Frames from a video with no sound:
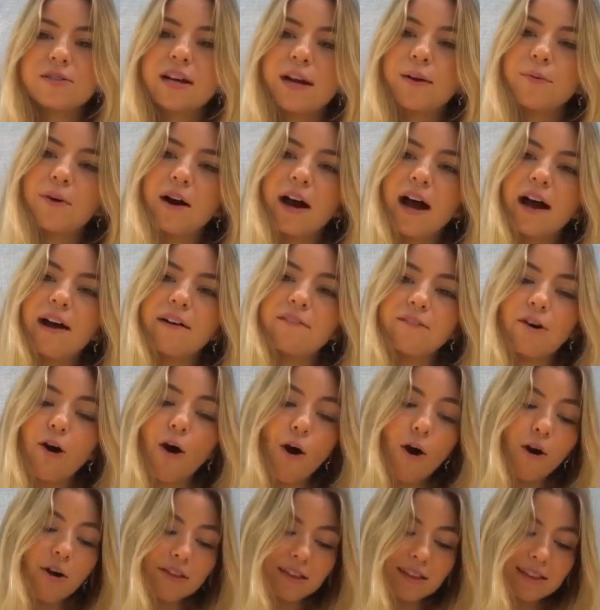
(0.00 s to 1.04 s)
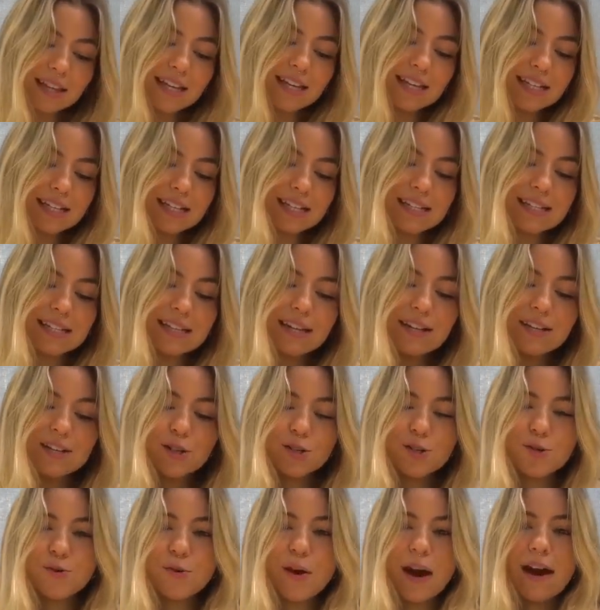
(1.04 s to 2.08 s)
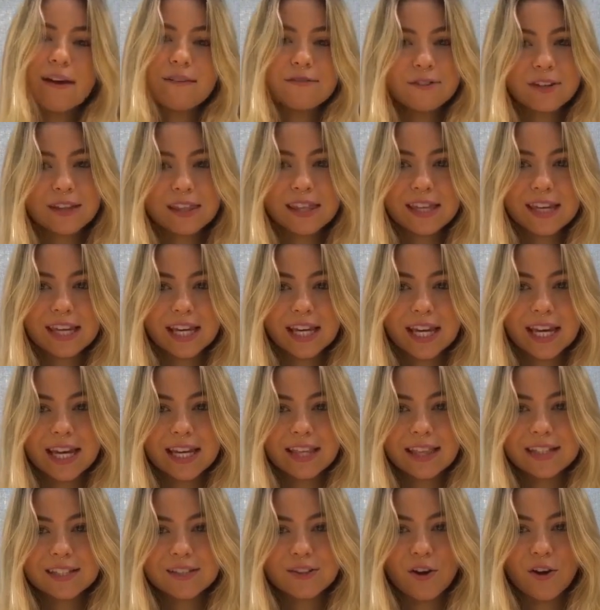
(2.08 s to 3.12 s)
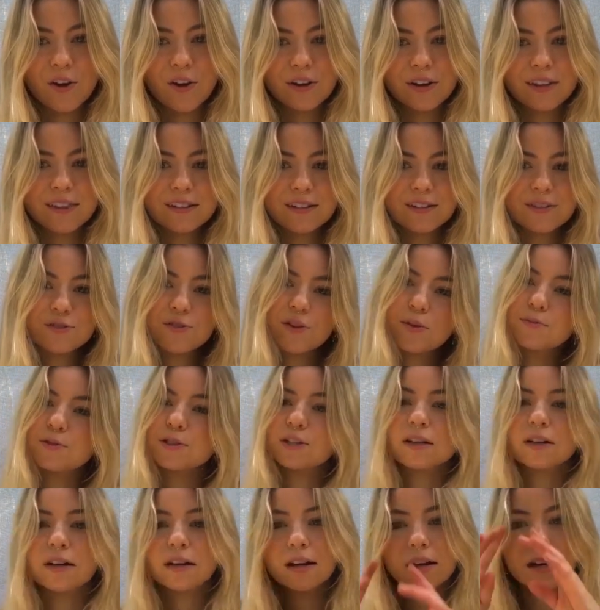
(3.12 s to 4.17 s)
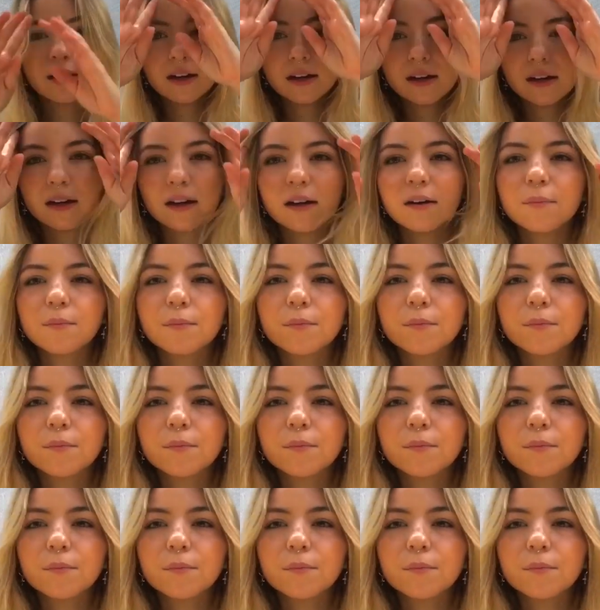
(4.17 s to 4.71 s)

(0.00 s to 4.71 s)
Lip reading: I will have all the links to everything in this haul in the description